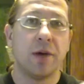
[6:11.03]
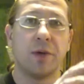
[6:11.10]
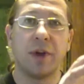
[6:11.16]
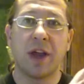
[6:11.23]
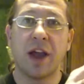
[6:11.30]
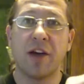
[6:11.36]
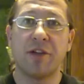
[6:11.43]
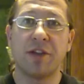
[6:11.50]

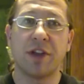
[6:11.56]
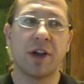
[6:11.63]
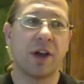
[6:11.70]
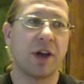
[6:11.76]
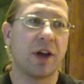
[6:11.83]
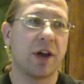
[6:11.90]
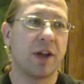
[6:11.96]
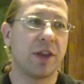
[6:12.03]
we have
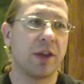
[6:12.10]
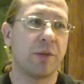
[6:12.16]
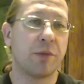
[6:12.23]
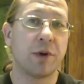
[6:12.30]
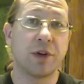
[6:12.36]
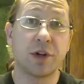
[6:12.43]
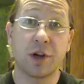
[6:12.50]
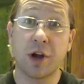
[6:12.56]
the, the
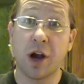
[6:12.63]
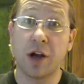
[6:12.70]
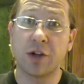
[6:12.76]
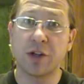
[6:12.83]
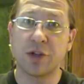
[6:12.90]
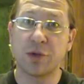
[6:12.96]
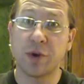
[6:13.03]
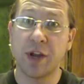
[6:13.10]
printer
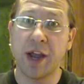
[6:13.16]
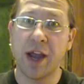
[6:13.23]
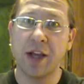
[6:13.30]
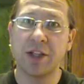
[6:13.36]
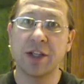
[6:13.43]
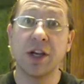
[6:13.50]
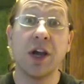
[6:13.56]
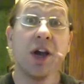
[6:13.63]
cartridge
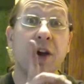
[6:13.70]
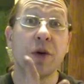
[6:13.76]
re-inked,